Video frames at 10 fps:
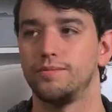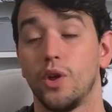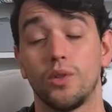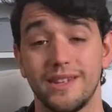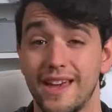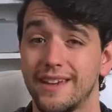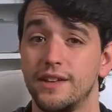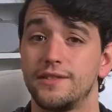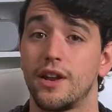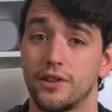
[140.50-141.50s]
The only
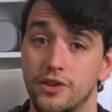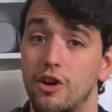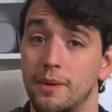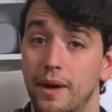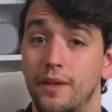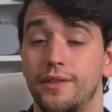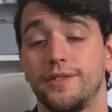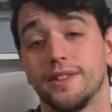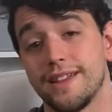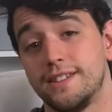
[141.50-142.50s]
negatives that I'll talk about that
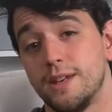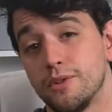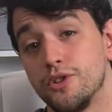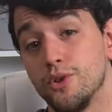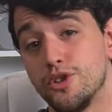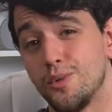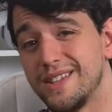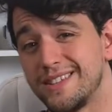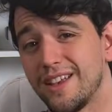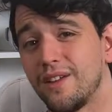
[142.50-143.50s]
the lightsaber dojo
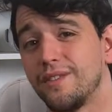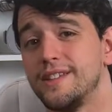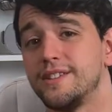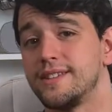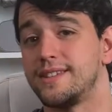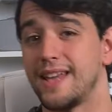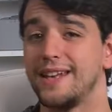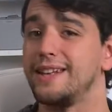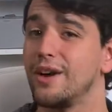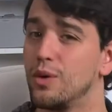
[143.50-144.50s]
itself is a
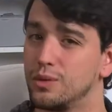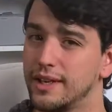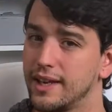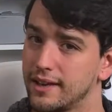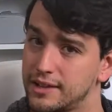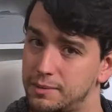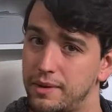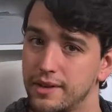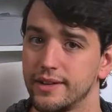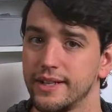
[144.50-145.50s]
standing only
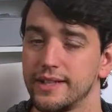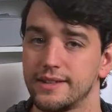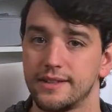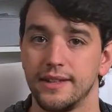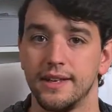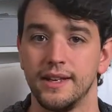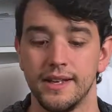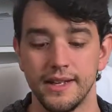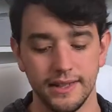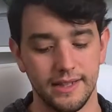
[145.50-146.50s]
experience.
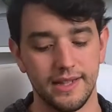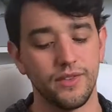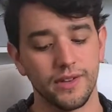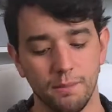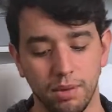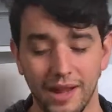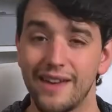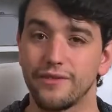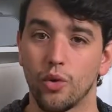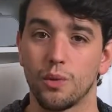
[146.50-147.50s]
Leaving the
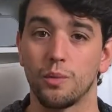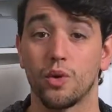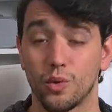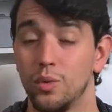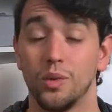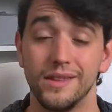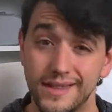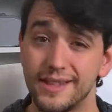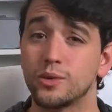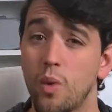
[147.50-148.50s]
platform will
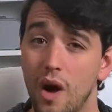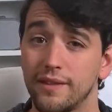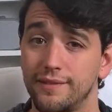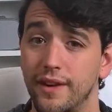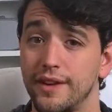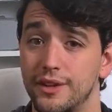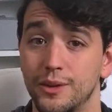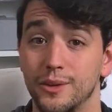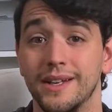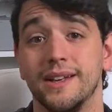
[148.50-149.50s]
disqualify
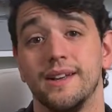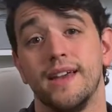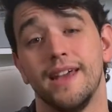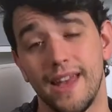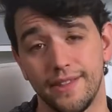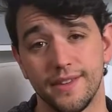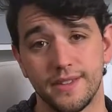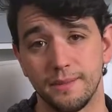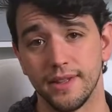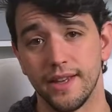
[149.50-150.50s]
you and end the
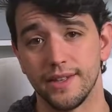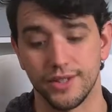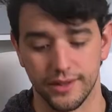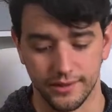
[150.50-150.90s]
simulation.